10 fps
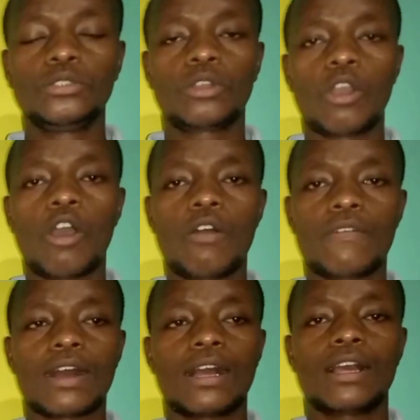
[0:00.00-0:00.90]
took
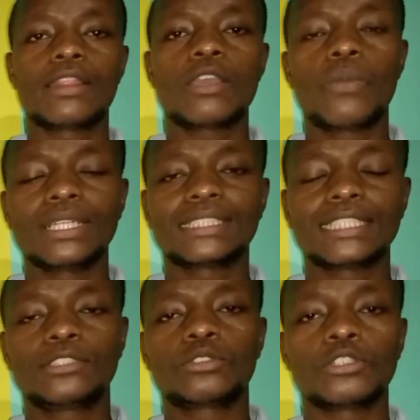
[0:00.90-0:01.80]
over, they
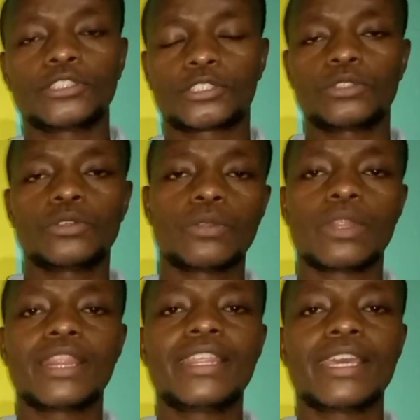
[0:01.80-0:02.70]
wanted to control
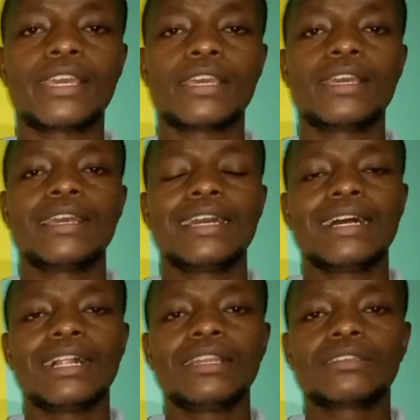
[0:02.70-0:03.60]
the
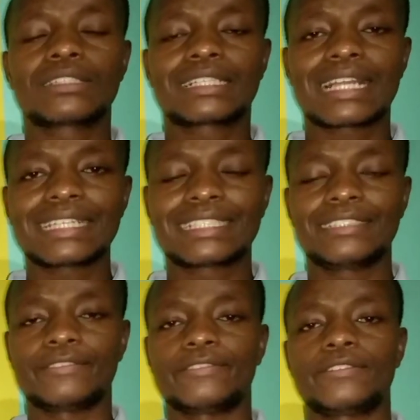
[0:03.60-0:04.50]

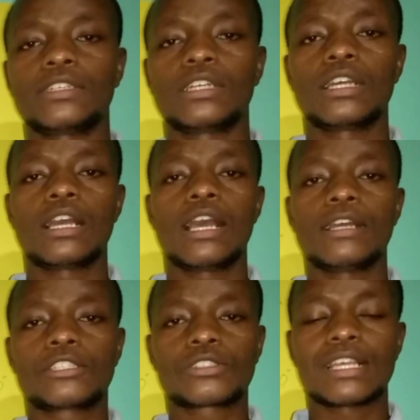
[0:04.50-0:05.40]
lucrative
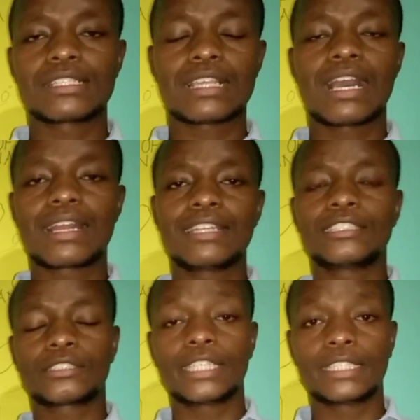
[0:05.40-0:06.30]
trans-Saharan
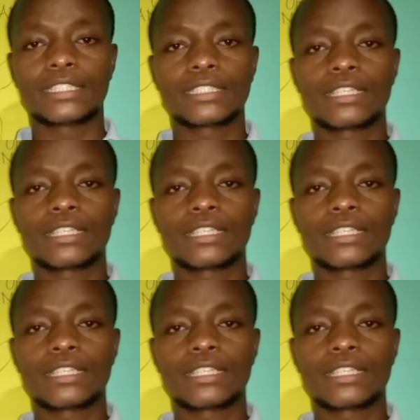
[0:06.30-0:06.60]
trade.